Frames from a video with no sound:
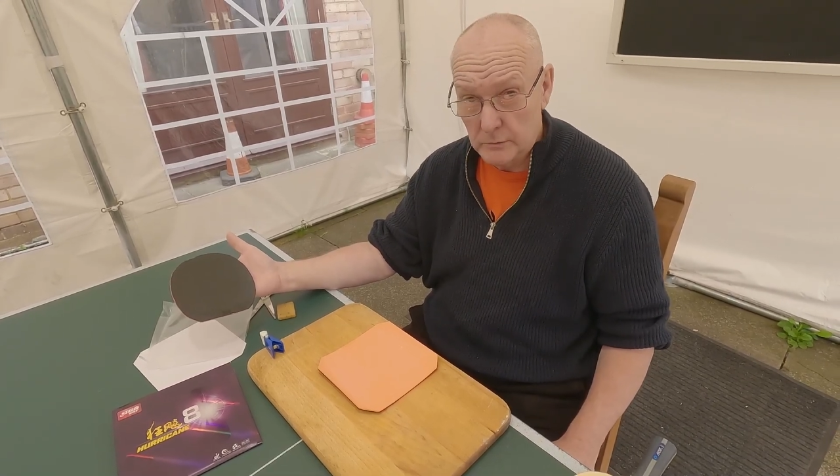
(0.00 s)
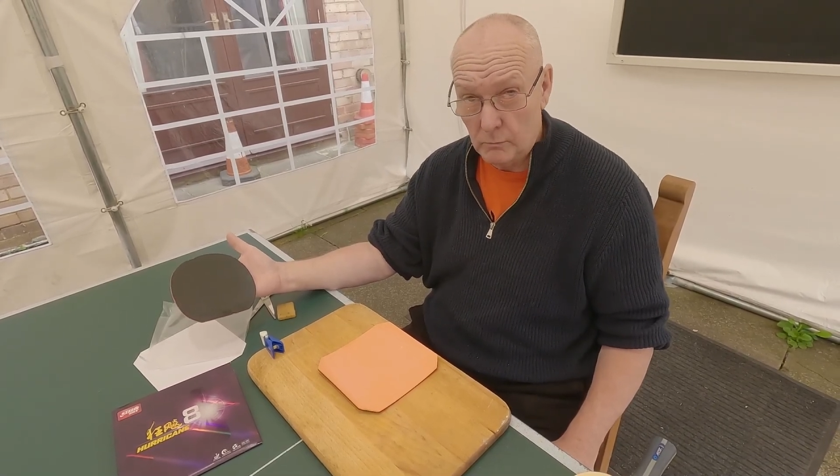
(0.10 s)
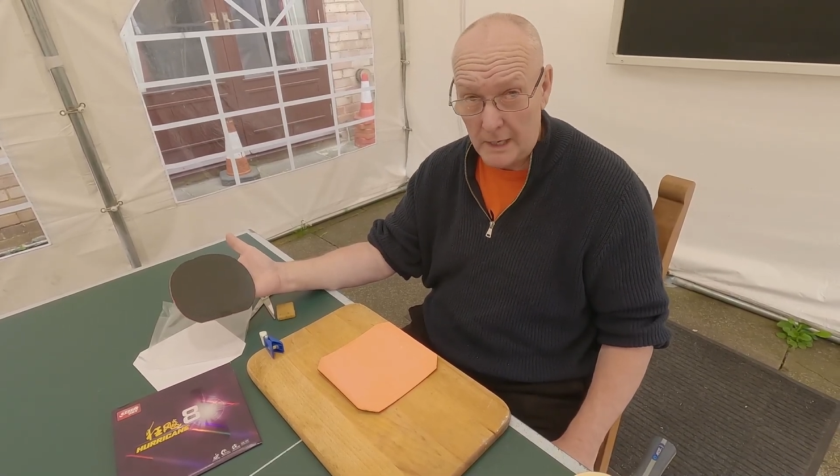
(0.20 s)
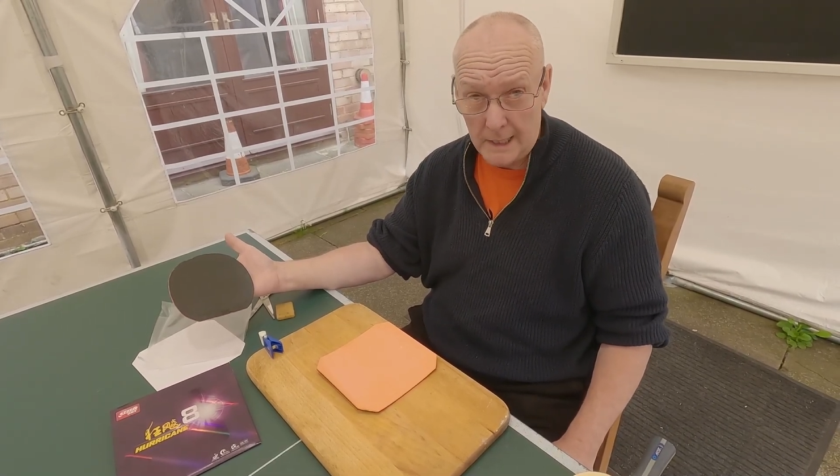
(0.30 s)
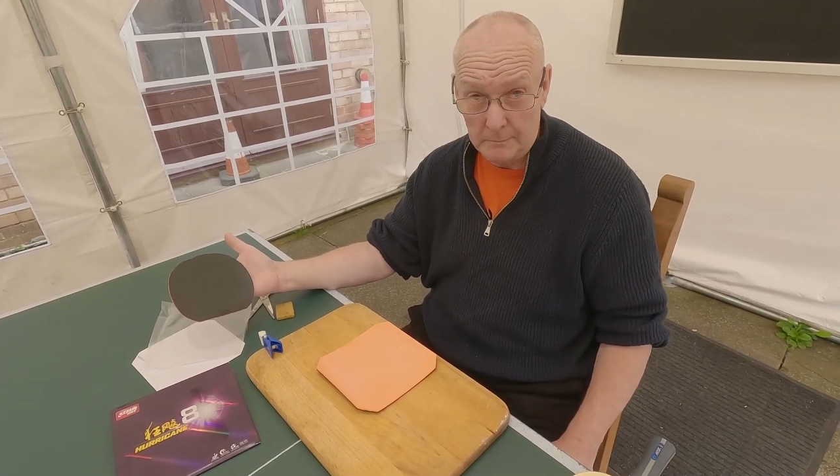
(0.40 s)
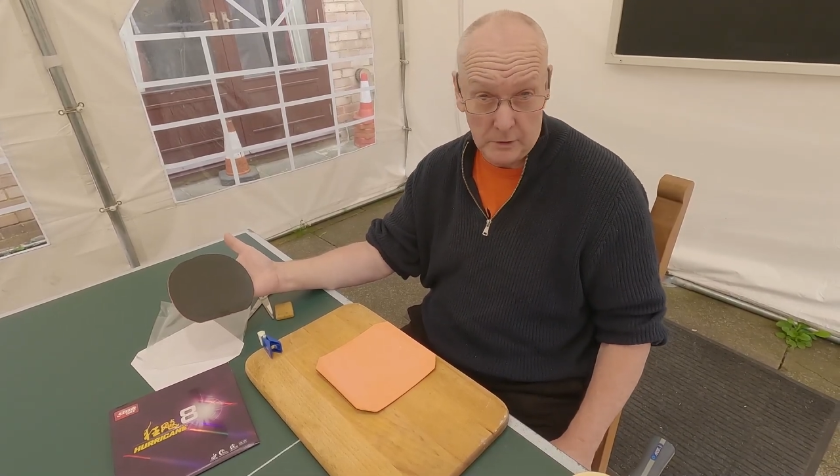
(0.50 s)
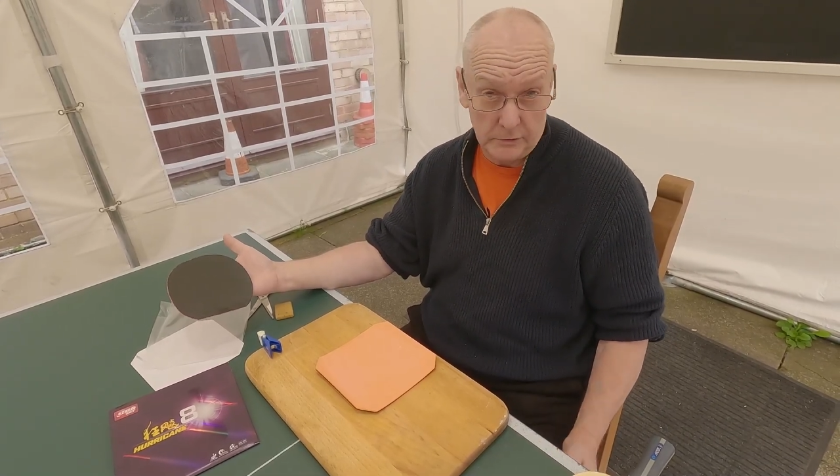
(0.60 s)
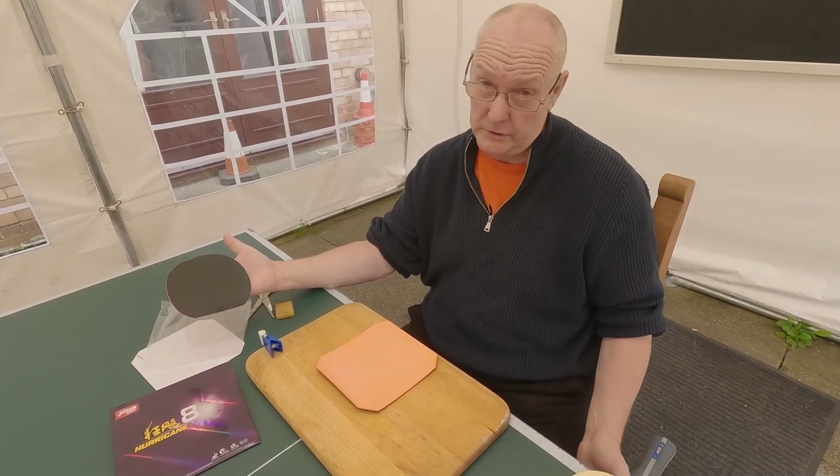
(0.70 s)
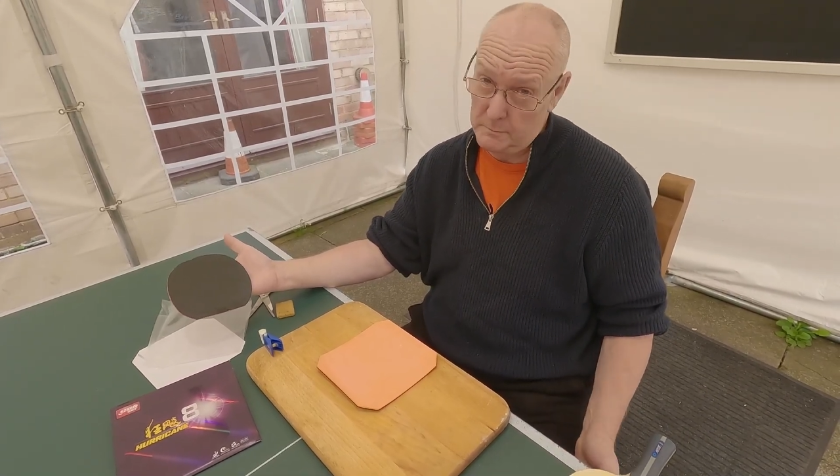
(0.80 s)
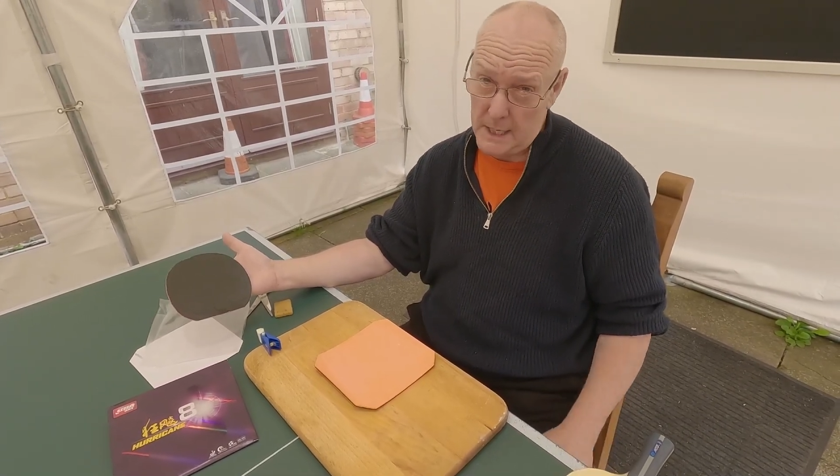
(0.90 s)
Why?
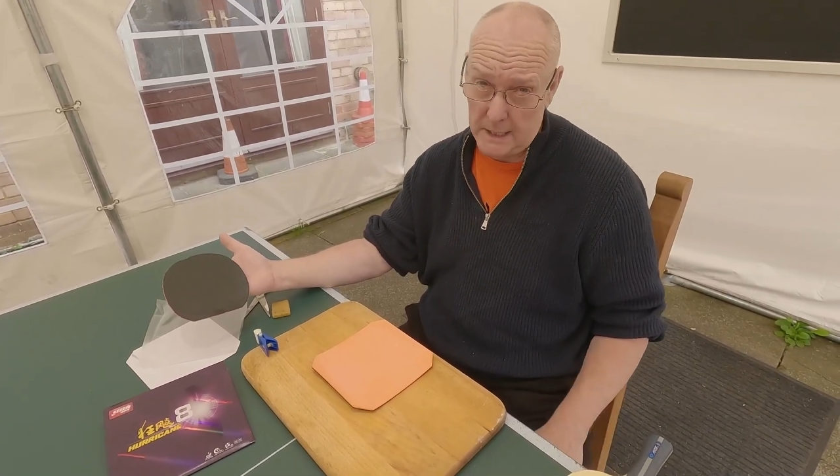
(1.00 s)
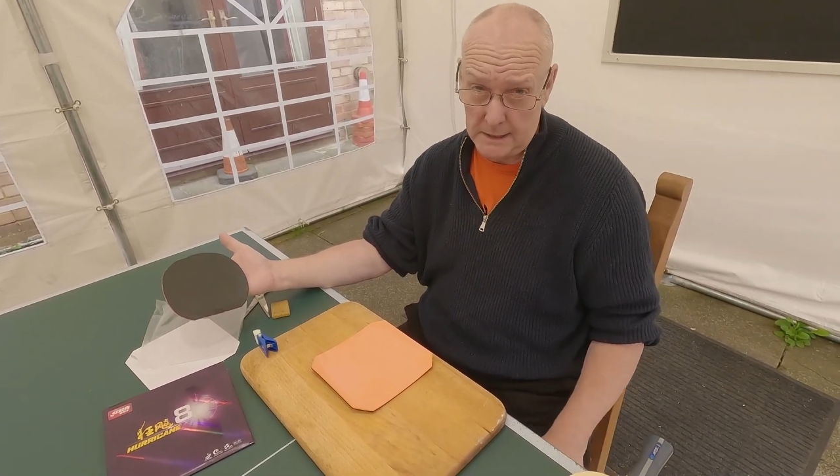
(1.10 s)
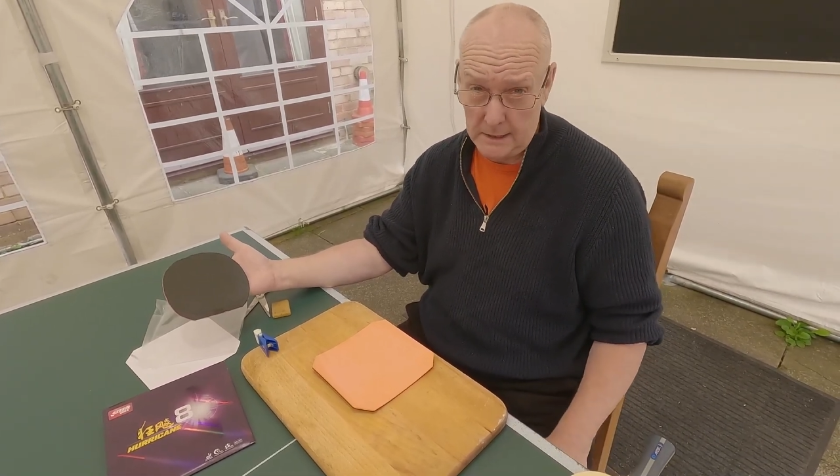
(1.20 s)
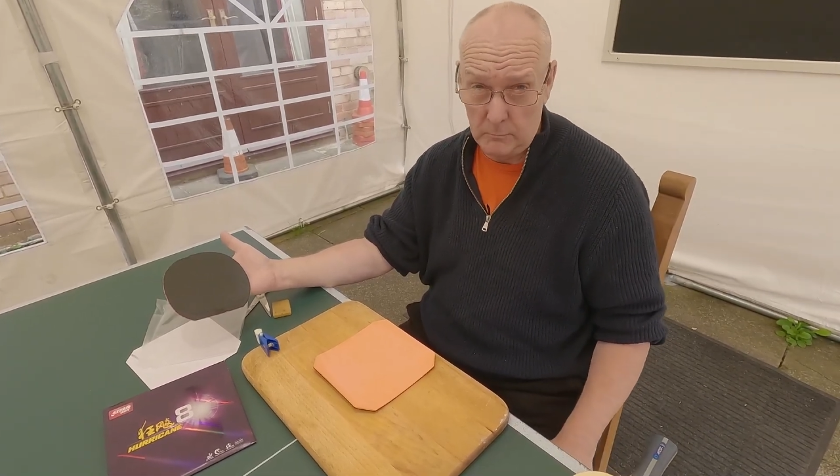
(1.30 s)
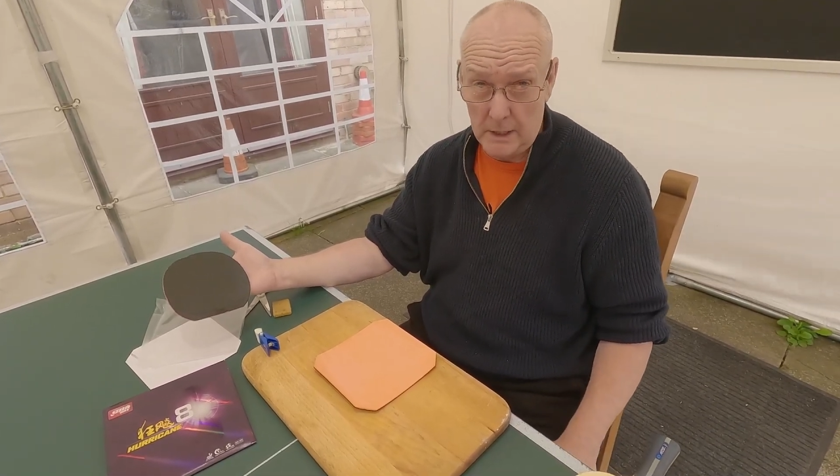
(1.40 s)
Because it's marketed